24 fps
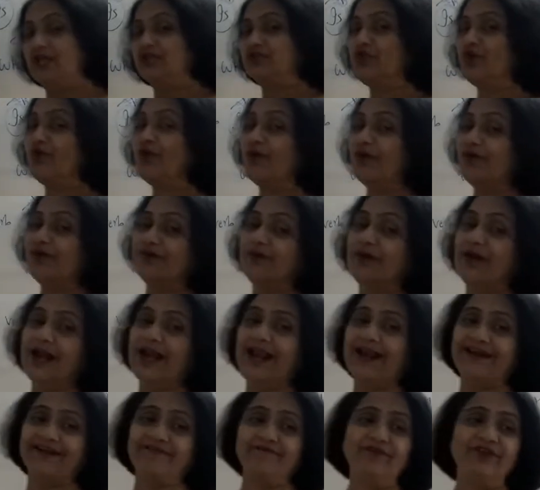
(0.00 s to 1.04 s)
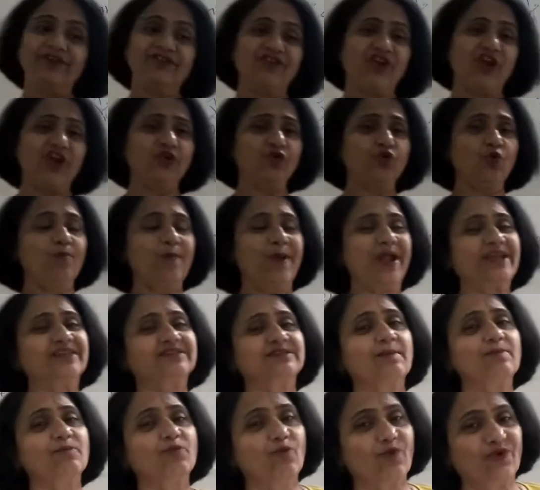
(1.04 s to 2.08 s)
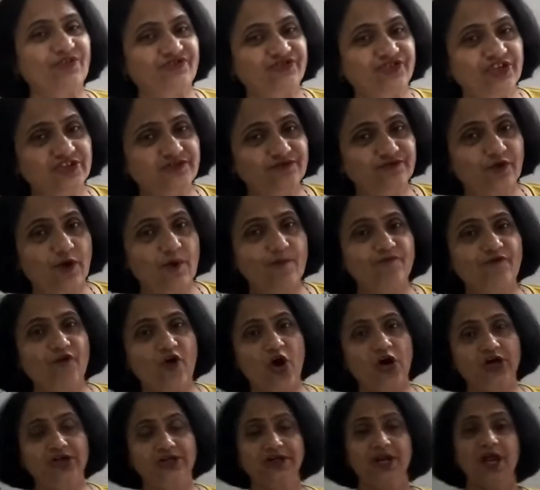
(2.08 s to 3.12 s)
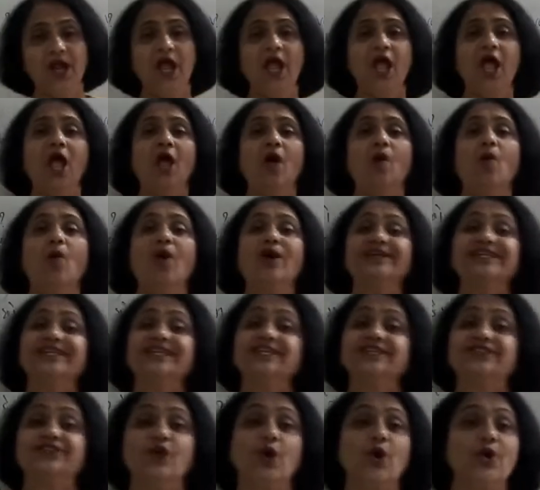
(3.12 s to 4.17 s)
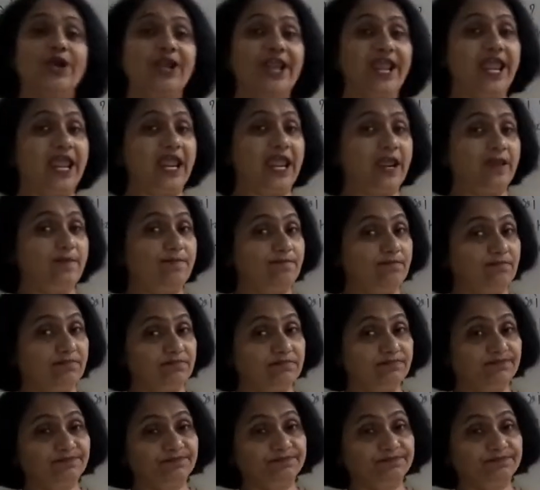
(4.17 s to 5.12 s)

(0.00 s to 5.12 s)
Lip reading: So we try to make some questions from what. What is your name?